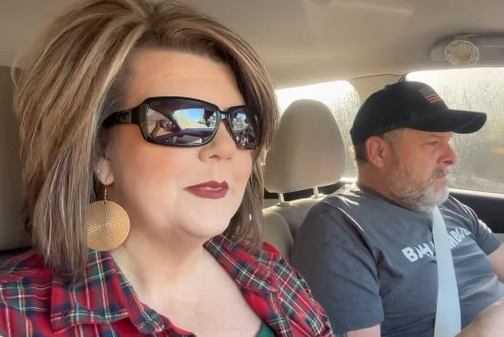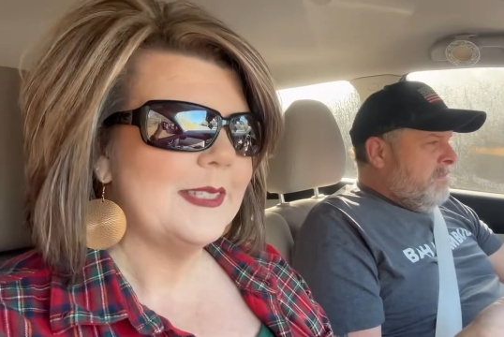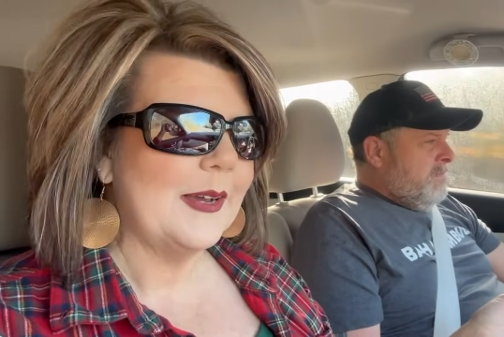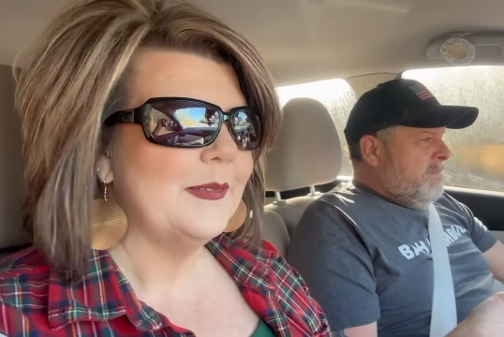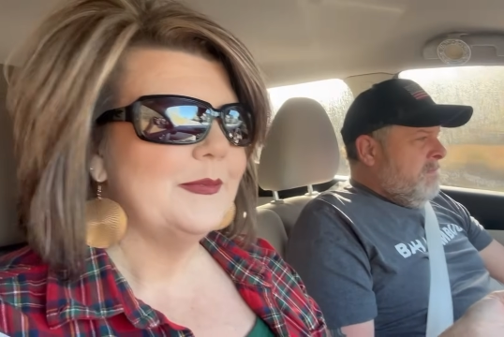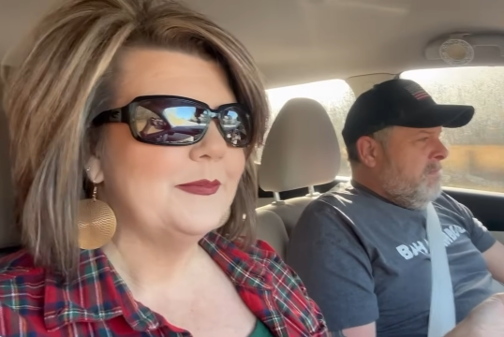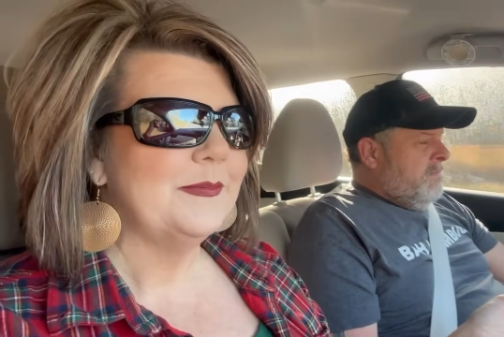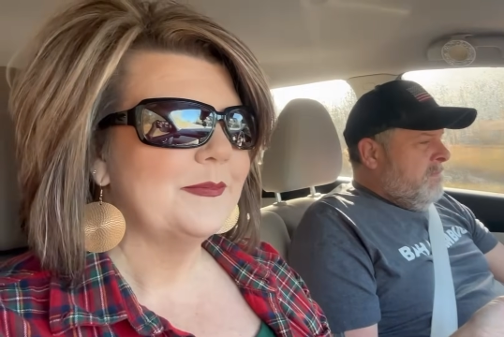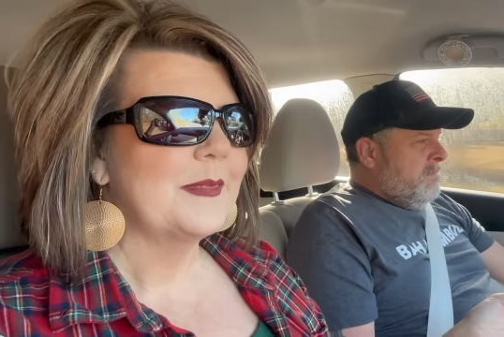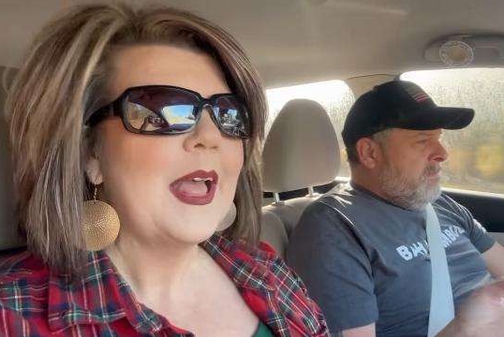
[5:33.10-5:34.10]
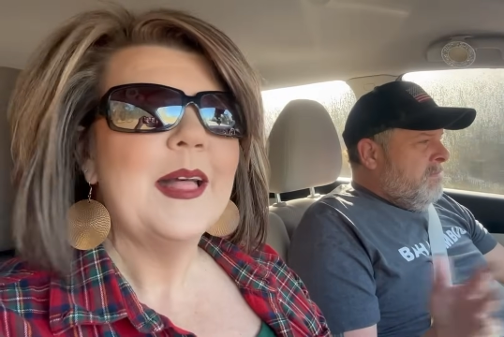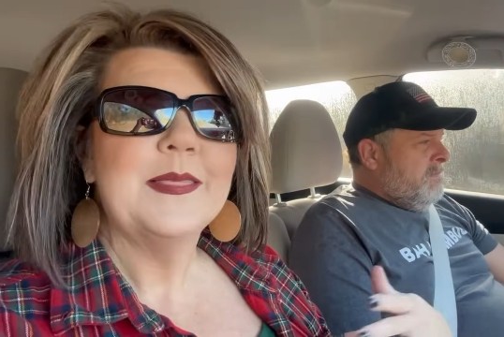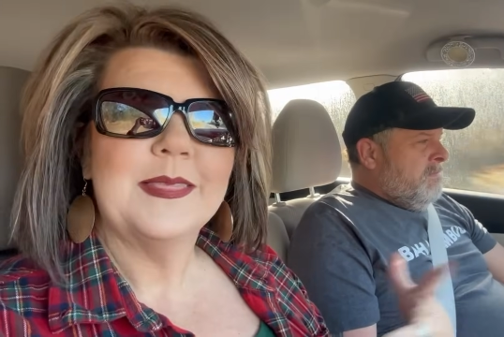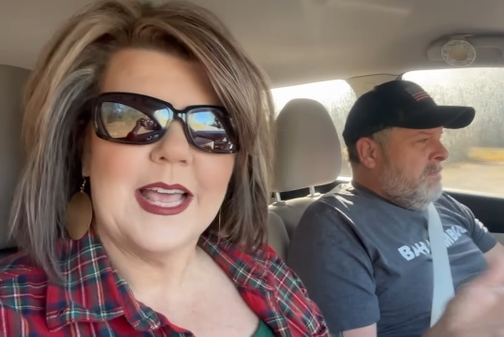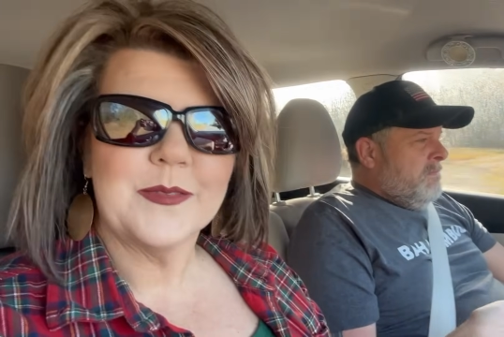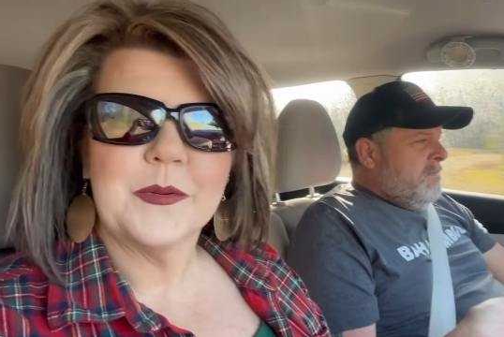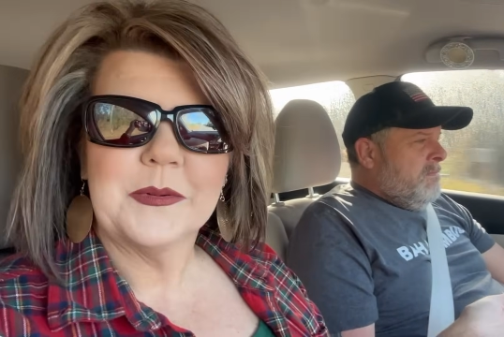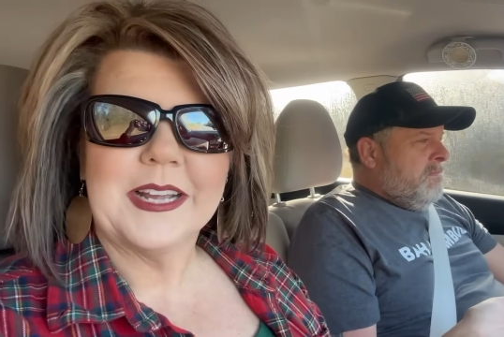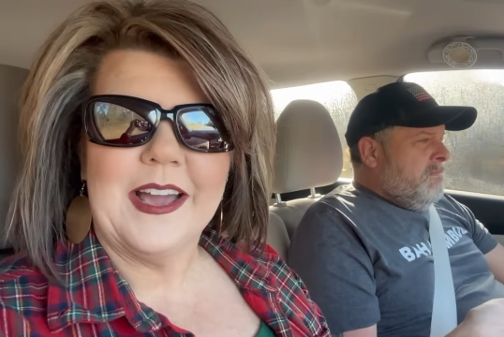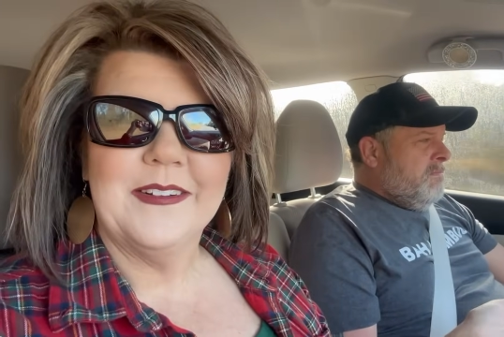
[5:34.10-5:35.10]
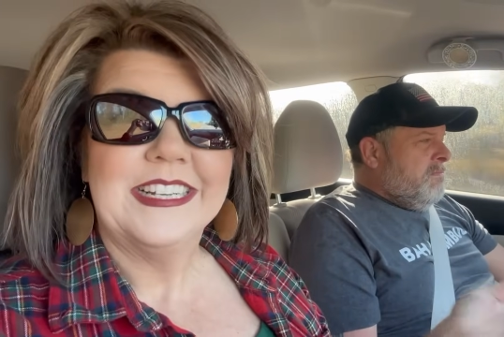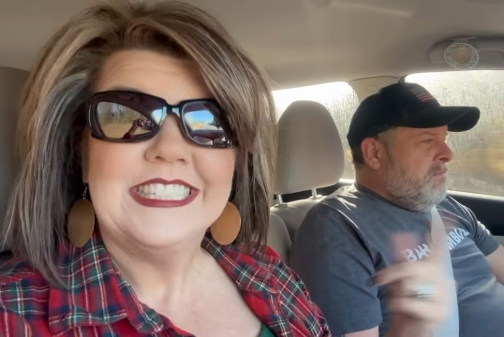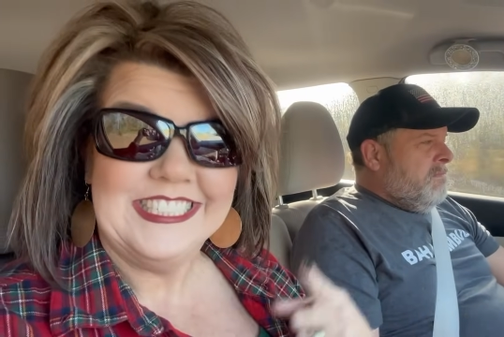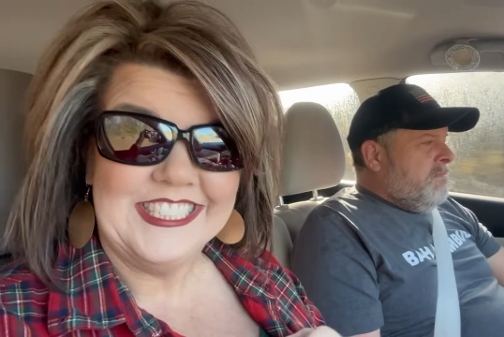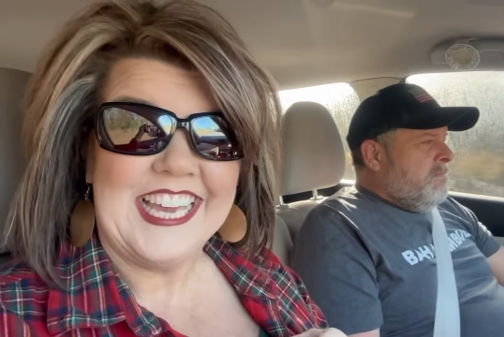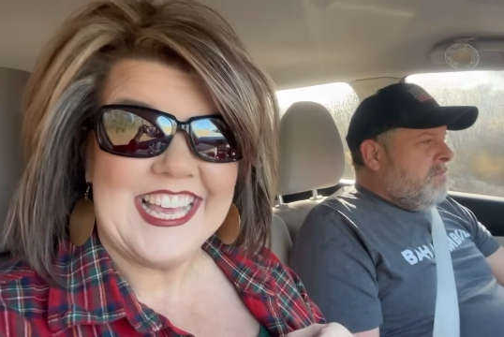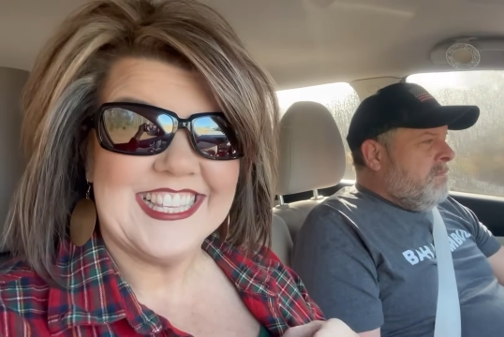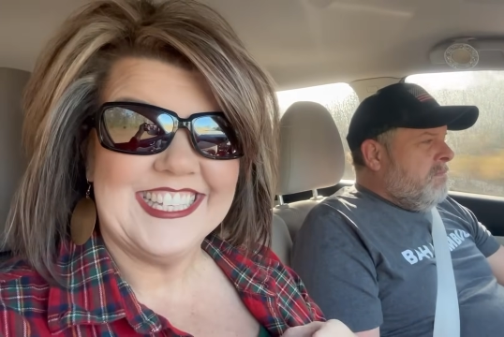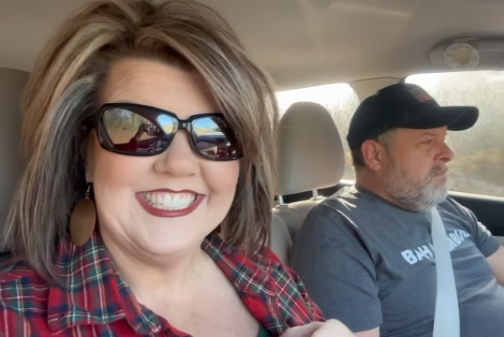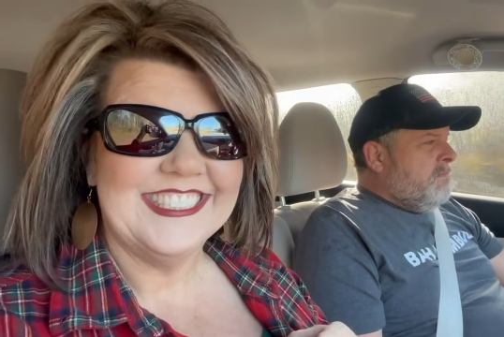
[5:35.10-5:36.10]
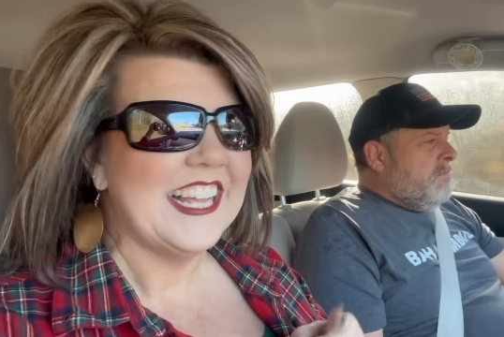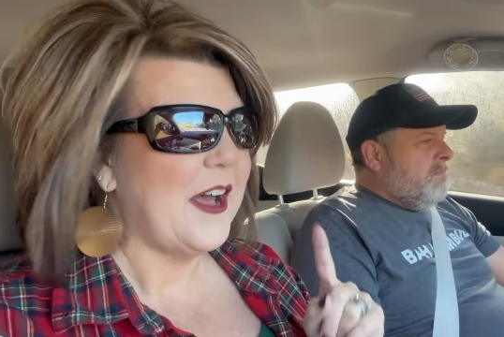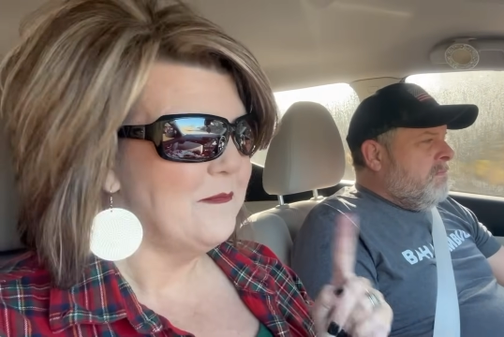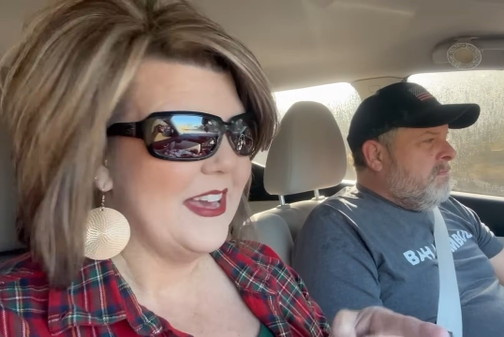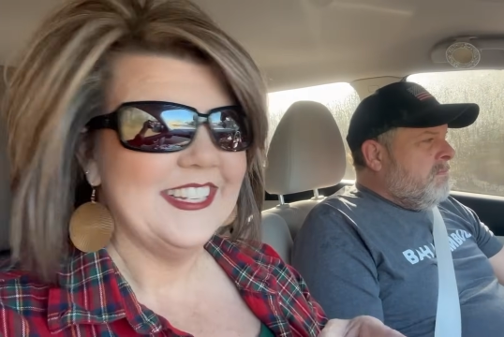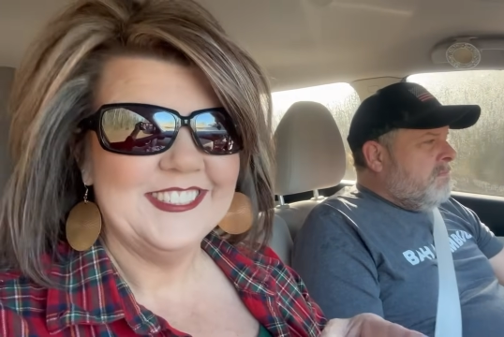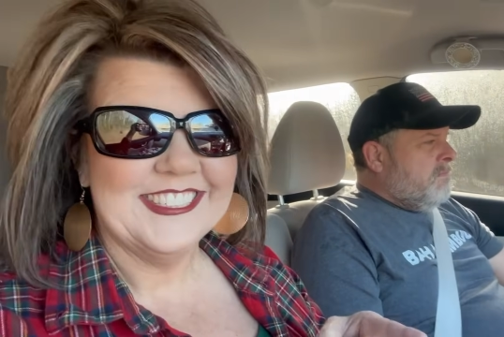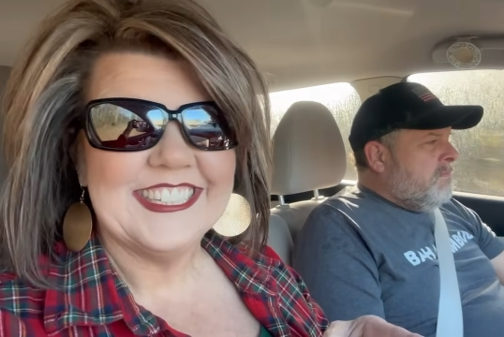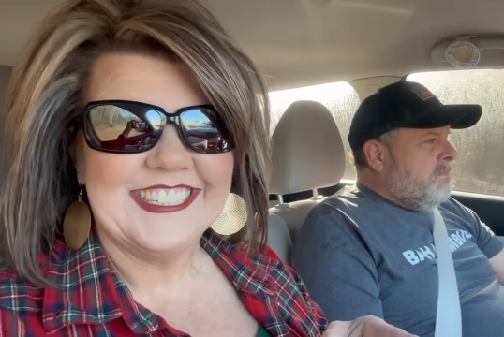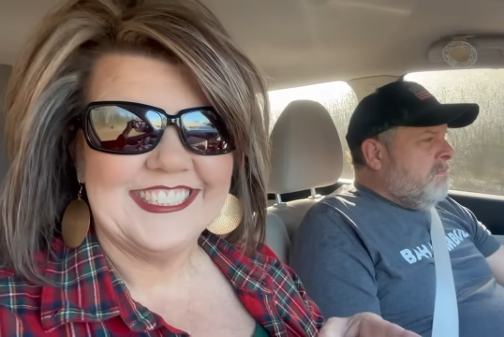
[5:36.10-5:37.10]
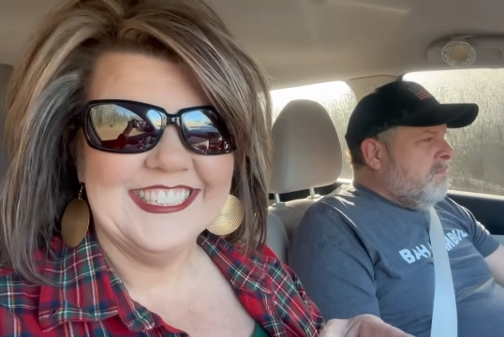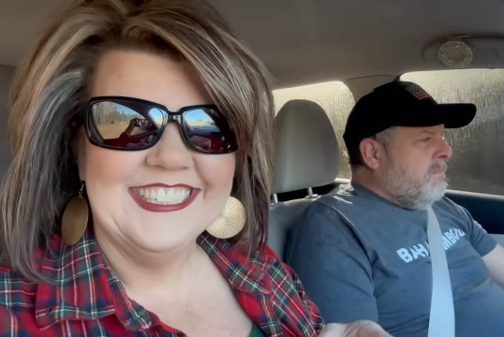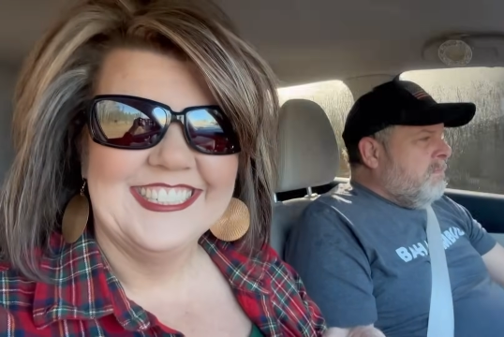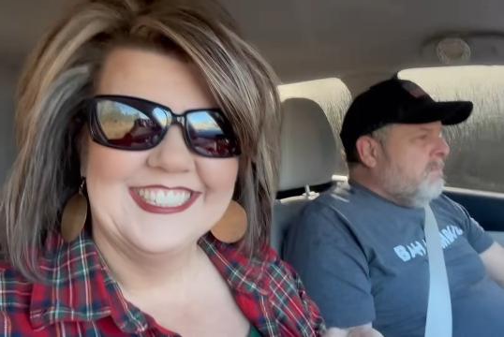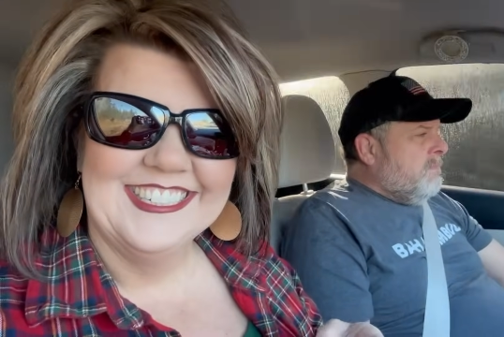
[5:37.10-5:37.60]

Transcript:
Speaker 1: So that's where we're going. Did you guess it? I'm betting you didn't.